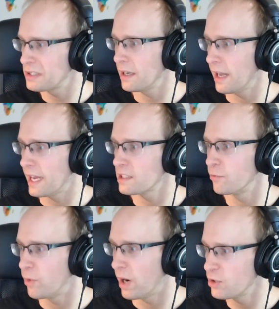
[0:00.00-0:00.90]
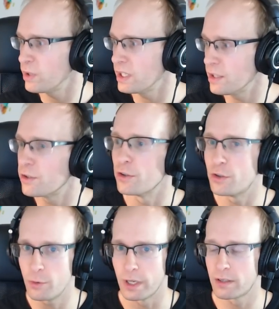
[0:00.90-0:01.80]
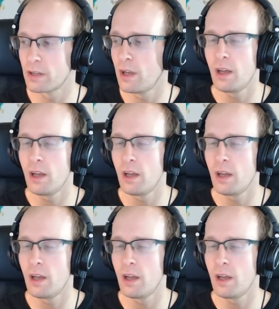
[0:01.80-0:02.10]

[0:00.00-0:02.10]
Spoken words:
the layers, and why do we need to do it?